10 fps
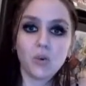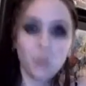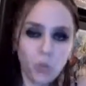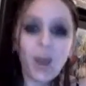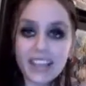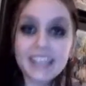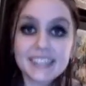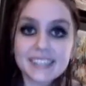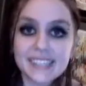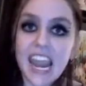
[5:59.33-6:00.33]
why
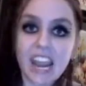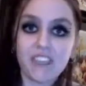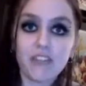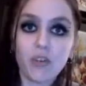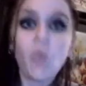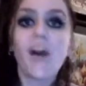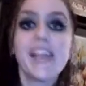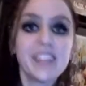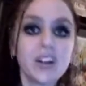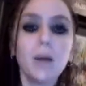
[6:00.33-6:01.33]
he's safe,
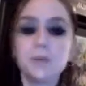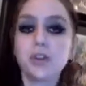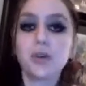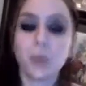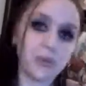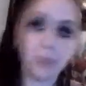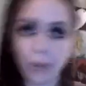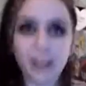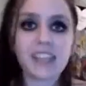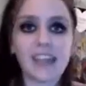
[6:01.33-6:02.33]
why the cops aren't going to
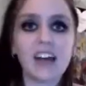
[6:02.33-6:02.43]
break in the